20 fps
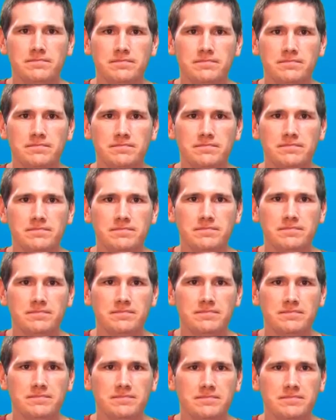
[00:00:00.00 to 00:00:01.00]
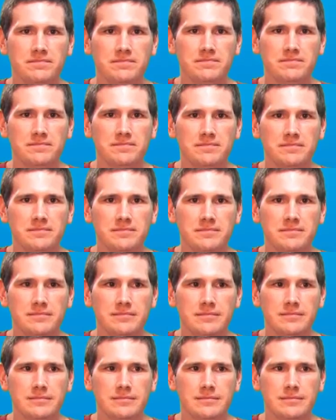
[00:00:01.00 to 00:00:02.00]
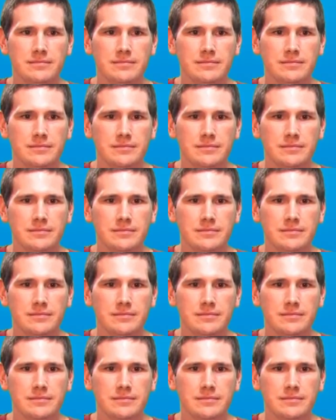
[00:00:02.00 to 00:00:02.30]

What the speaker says: No words are spoken by the person on screen.